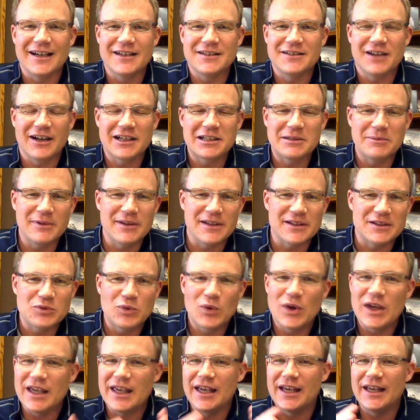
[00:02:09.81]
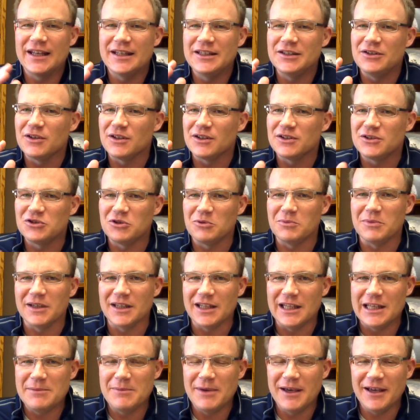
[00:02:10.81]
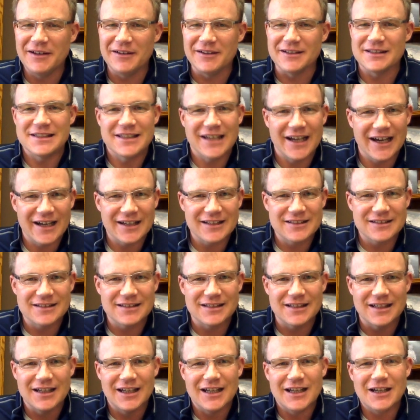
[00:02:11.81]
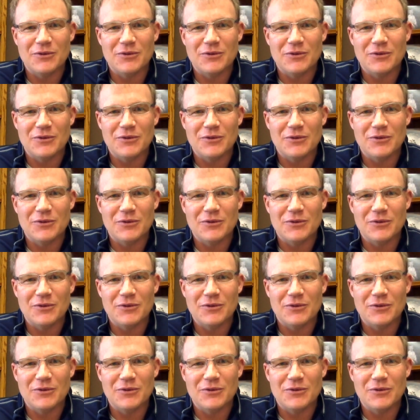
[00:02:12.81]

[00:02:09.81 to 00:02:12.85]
Talk to me this weekend. You can shoot me an email, a text.